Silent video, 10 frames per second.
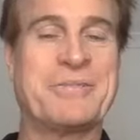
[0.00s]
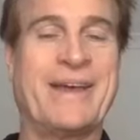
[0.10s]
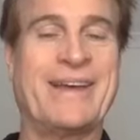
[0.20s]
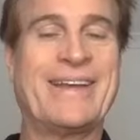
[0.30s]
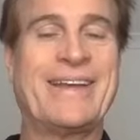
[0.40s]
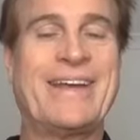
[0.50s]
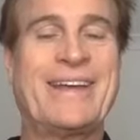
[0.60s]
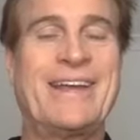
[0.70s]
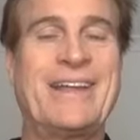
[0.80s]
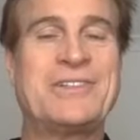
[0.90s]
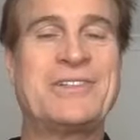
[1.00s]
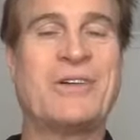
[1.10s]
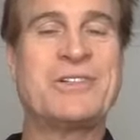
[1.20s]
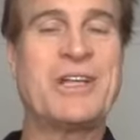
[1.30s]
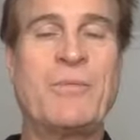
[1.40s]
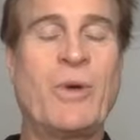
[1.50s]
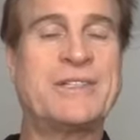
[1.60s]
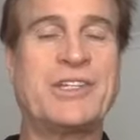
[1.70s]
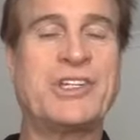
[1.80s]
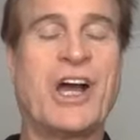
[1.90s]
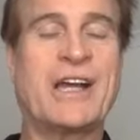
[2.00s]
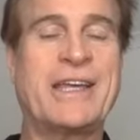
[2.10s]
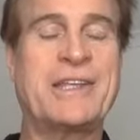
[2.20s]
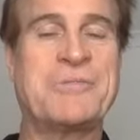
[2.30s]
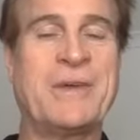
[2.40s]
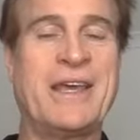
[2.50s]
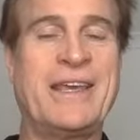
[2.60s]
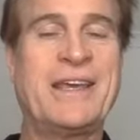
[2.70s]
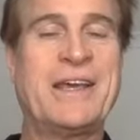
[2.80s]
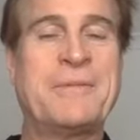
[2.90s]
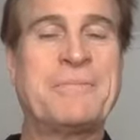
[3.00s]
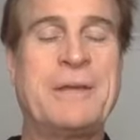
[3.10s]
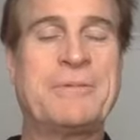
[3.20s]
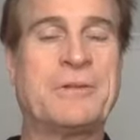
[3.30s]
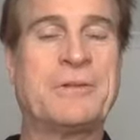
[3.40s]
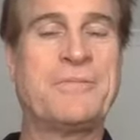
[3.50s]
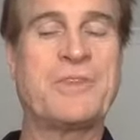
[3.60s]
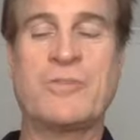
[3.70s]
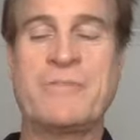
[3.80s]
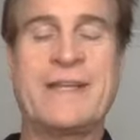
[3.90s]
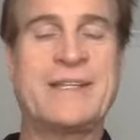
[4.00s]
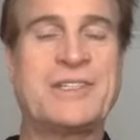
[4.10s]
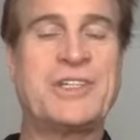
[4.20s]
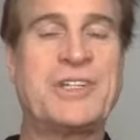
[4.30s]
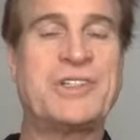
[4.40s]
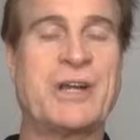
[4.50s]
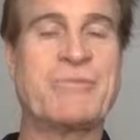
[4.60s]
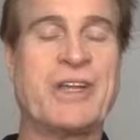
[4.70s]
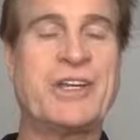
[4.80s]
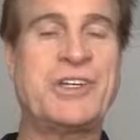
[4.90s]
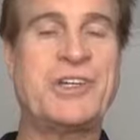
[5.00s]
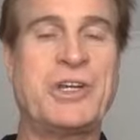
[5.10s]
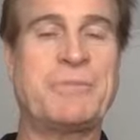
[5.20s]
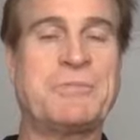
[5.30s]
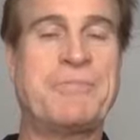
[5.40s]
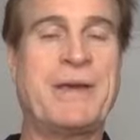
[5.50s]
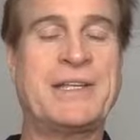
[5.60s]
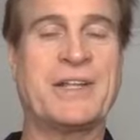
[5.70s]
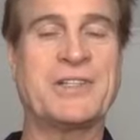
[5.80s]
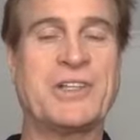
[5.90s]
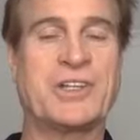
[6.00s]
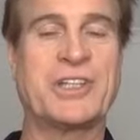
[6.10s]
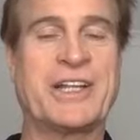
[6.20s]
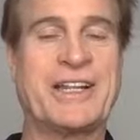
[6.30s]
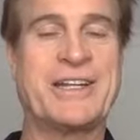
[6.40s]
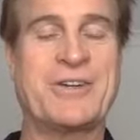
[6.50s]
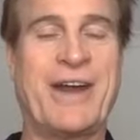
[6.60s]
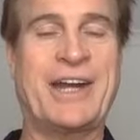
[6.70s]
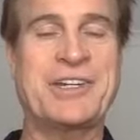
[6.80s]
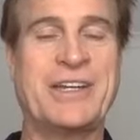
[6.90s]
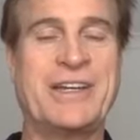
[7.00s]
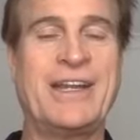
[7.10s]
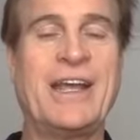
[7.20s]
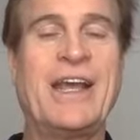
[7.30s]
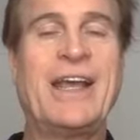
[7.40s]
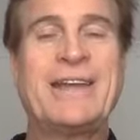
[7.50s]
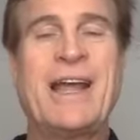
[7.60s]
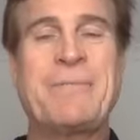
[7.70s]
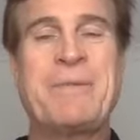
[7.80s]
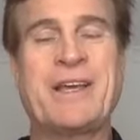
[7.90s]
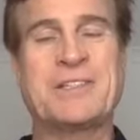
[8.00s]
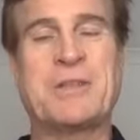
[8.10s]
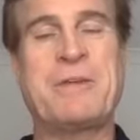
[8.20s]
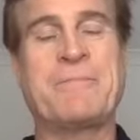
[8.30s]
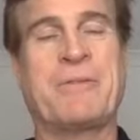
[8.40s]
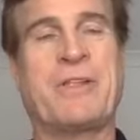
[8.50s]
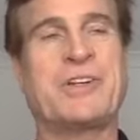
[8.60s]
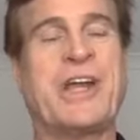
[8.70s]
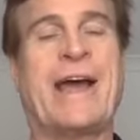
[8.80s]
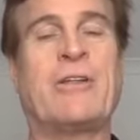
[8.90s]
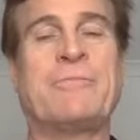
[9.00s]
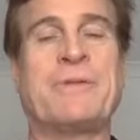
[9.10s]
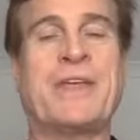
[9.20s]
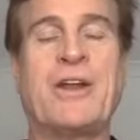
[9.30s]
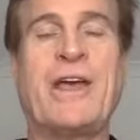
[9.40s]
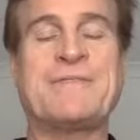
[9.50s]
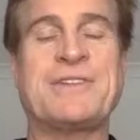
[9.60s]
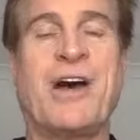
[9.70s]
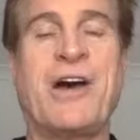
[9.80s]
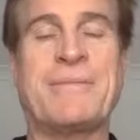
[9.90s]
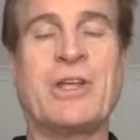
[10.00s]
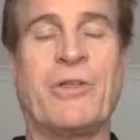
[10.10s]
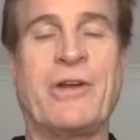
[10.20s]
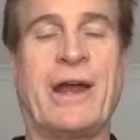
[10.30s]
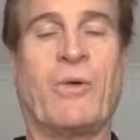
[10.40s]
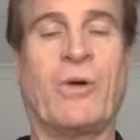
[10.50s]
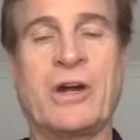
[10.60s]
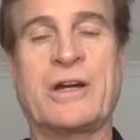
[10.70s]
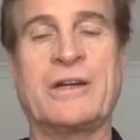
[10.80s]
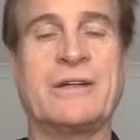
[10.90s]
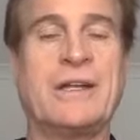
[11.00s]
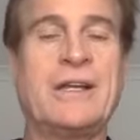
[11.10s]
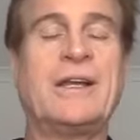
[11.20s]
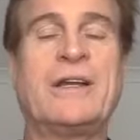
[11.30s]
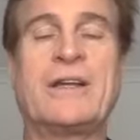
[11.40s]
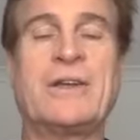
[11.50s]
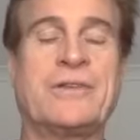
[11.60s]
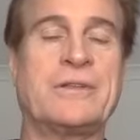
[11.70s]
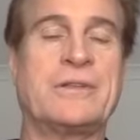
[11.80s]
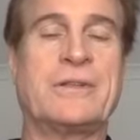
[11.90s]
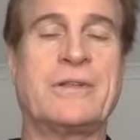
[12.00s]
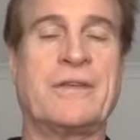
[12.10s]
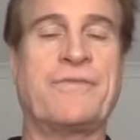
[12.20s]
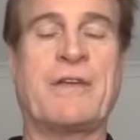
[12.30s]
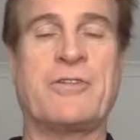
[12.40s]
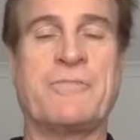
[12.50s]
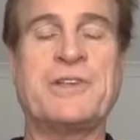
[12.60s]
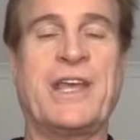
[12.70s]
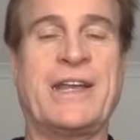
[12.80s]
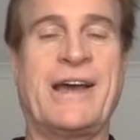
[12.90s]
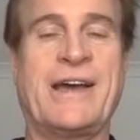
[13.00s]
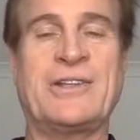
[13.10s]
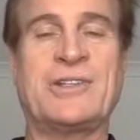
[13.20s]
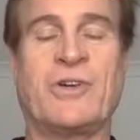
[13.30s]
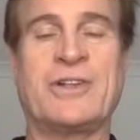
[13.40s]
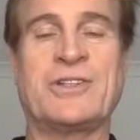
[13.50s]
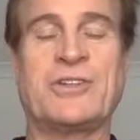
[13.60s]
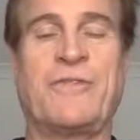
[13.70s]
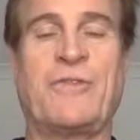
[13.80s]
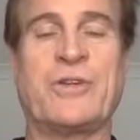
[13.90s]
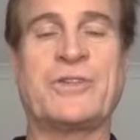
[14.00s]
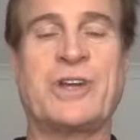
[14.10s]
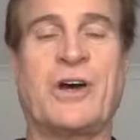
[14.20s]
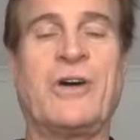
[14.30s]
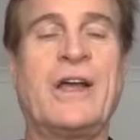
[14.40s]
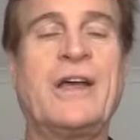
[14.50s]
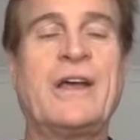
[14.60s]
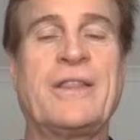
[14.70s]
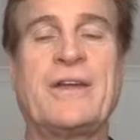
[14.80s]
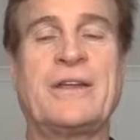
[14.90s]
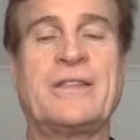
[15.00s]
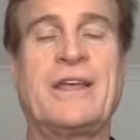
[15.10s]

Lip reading: bit. And so in some ways it's shocking to me. People, you know, make decisions on relationships based on such little interaction, not because the people are shallow, but they don't have time. You know, they're at work and, you know, they're busy at night and so on and so forth. So they're